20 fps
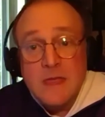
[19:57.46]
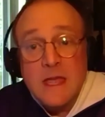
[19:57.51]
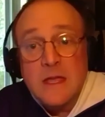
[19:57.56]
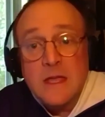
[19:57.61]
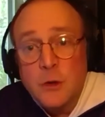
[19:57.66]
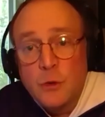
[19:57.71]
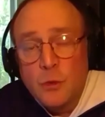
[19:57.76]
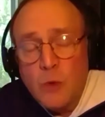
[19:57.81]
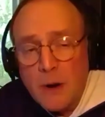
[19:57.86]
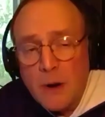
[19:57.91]
you,
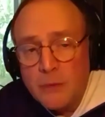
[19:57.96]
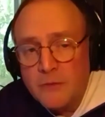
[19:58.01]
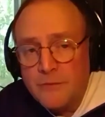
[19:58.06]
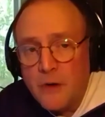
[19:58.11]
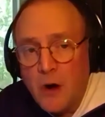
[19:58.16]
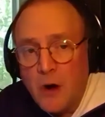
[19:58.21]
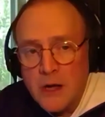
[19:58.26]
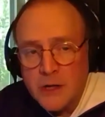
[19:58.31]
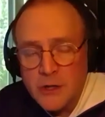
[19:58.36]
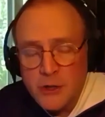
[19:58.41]
Robert, for
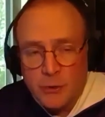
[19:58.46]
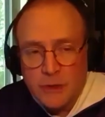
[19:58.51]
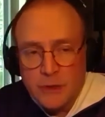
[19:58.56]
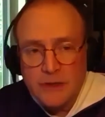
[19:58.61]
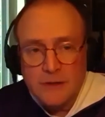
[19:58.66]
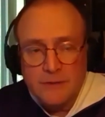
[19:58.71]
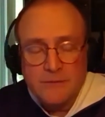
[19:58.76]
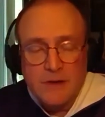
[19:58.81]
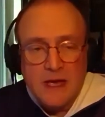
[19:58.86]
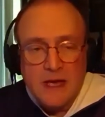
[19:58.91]
honchoing the
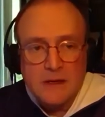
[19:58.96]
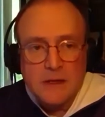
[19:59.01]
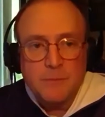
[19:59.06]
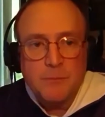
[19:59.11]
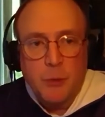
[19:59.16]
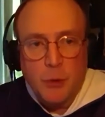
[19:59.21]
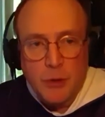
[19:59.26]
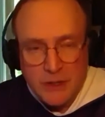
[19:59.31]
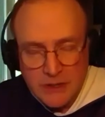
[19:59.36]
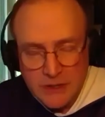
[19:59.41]
event.
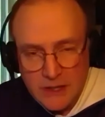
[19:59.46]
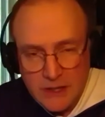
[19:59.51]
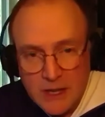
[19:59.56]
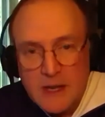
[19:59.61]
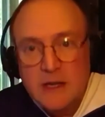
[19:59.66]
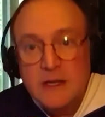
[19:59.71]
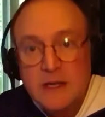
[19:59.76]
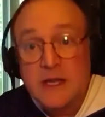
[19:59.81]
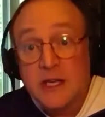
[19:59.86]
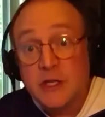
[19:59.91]
Putting together
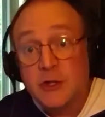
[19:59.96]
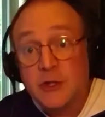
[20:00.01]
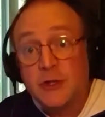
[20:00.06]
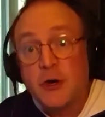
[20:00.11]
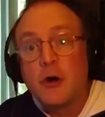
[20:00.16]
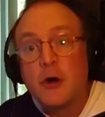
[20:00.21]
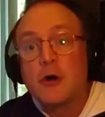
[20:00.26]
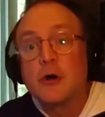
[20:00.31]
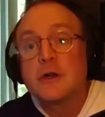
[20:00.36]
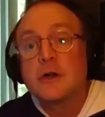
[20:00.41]

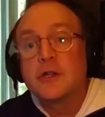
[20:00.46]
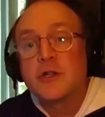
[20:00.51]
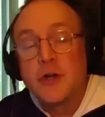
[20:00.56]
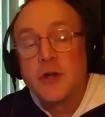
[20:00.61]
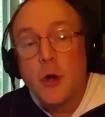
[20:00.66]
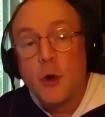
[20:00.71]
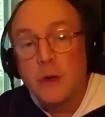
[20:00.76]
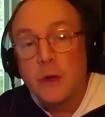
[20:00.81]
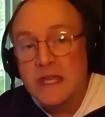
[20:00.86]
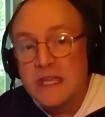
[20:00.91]
Kickstarter is
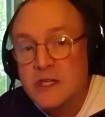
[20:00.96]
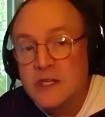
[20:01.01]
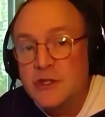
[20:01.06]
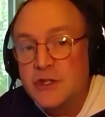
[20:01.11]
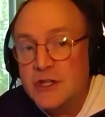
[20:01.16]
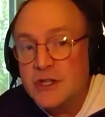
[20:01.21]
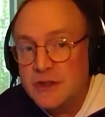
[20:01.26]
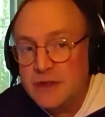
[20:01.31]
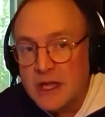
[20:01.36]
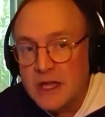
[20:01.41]
no
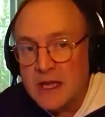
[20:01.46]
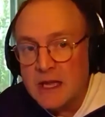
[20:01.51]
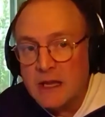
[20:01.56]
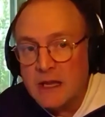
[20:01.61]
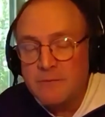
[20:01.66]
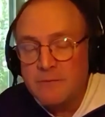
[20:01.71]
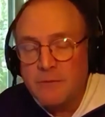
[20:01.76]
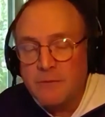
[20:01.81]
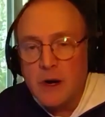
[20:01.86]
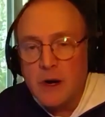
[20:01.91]
easy thing for